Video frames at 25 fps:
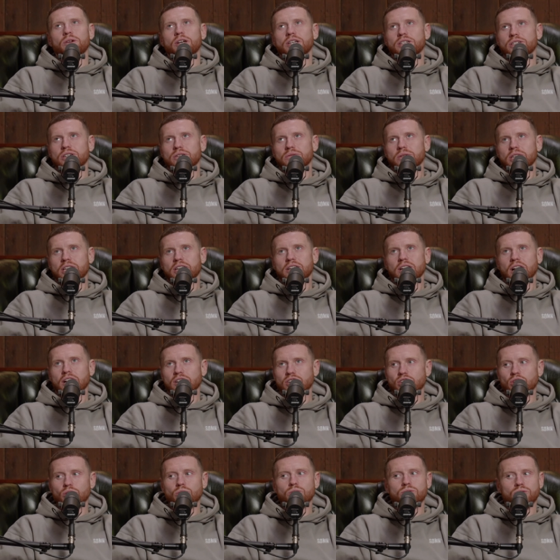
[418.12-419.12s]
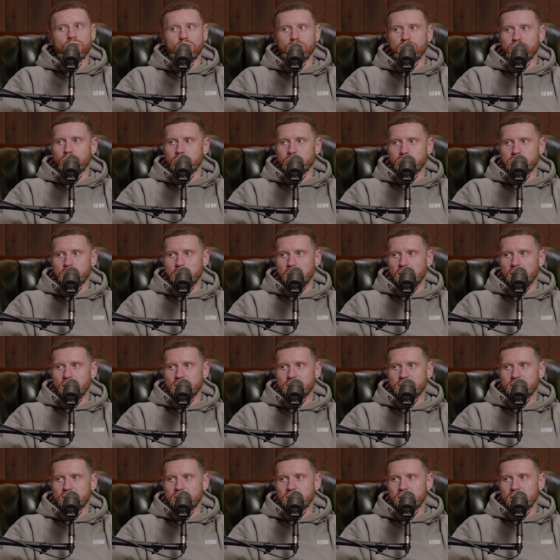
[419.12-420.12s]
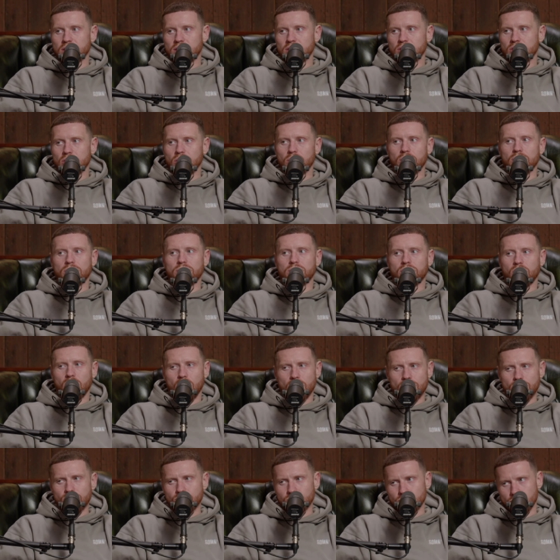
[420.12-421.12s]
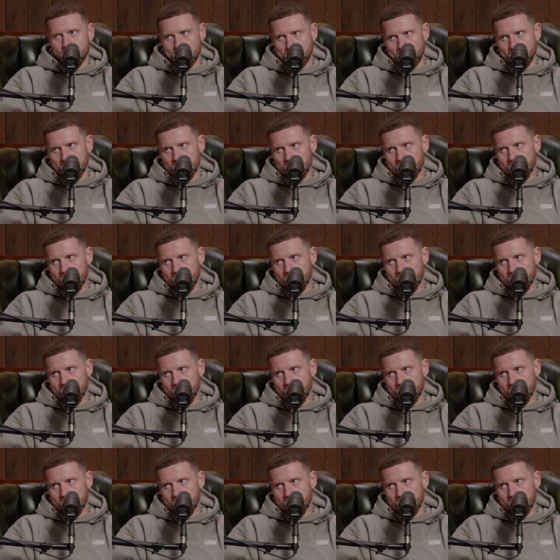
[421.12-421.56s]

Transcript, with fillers: really good with it. Like Hugh's awful with spice. Your Connor's all right.